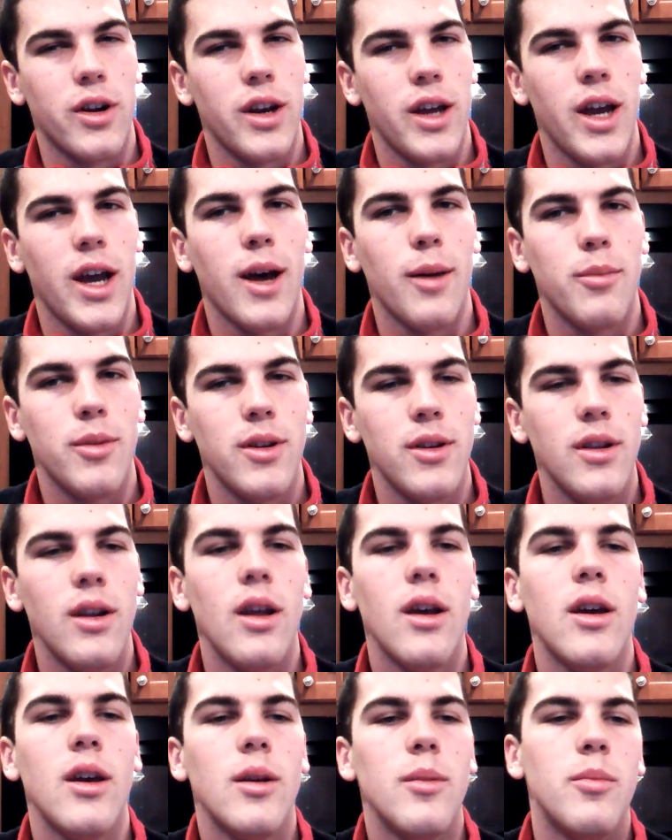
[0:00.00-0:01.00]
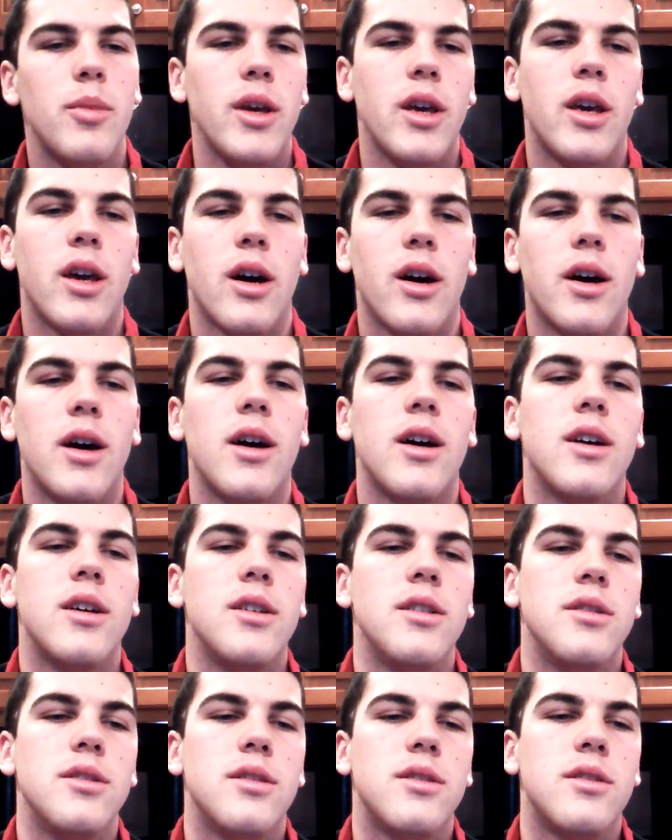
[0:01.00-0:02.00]
happen
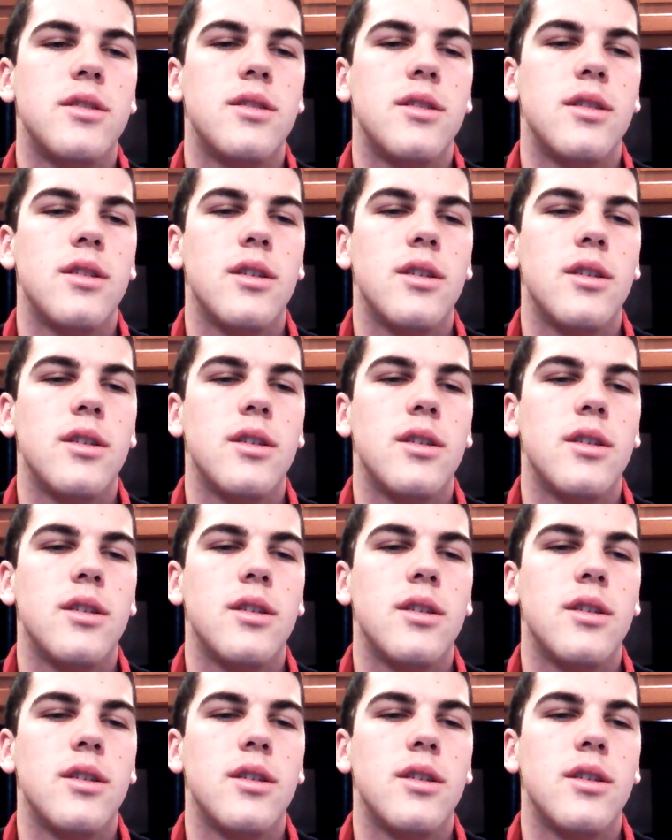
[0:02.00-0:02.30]
because